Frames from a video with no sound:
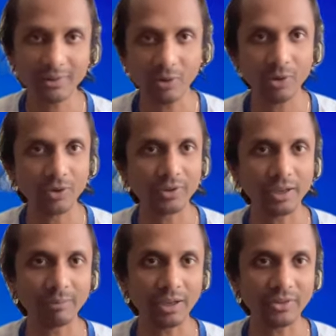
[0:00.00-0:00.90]
all the
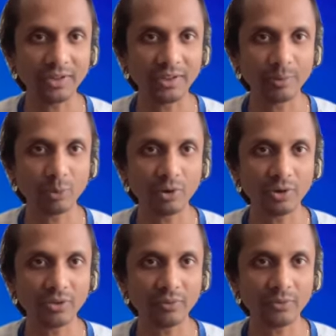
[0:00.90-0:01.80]
time, like seeing the
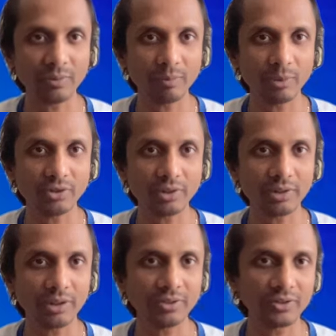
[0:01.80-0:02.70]
progress of the
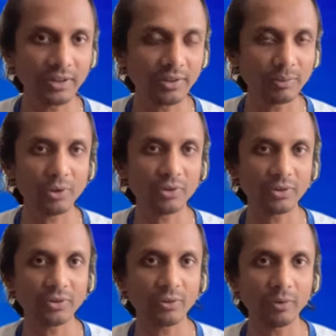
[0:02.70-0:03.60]
project and seeing the
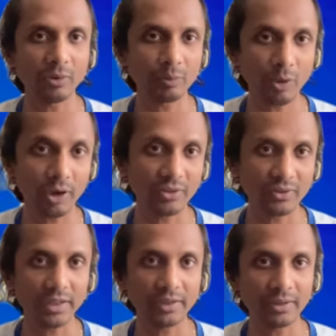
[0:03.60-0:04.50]
progress of our
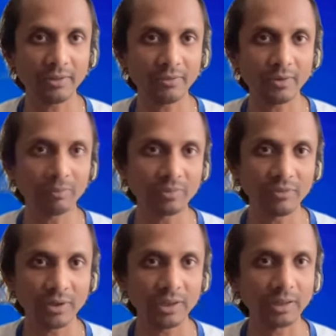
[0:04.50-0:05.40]
products, like from
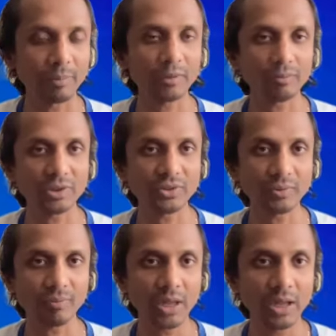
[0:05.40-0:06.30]
different departments.
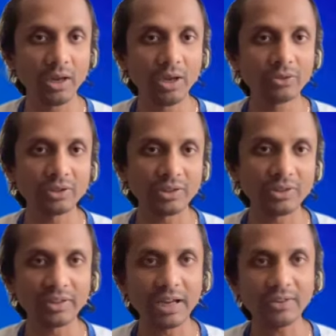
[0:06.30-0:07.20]
So
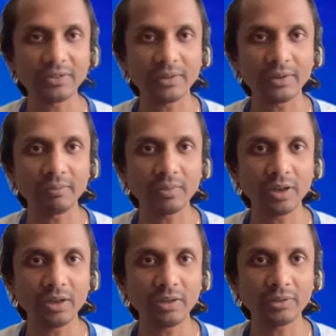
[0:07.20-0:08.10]
that's it, guys.
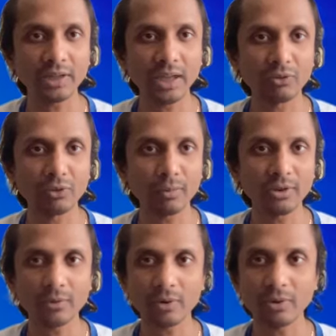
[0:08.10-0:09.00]
Thank you so
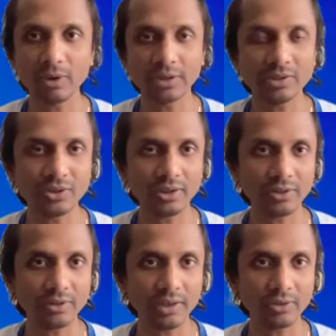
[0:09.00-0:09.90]
much for your attention,
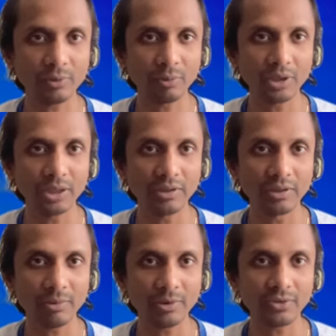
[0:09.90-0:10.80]
and thanks for being
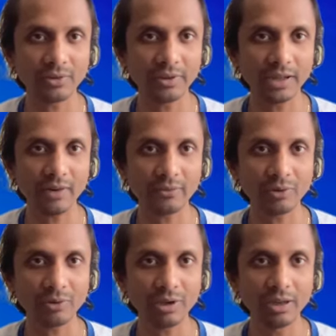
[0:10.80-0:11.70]
here on a Sunday
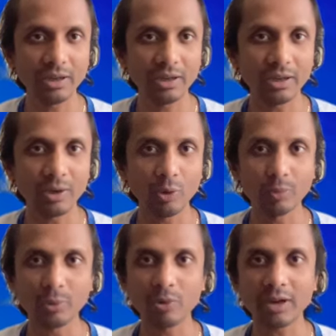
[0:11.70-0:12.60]
afternoon. I
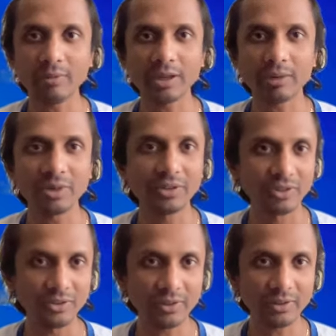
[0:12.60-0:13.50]
hope you are having an
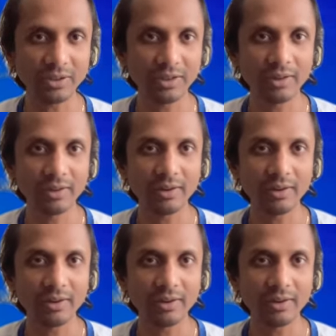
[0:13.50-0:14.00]
amazing Sunday.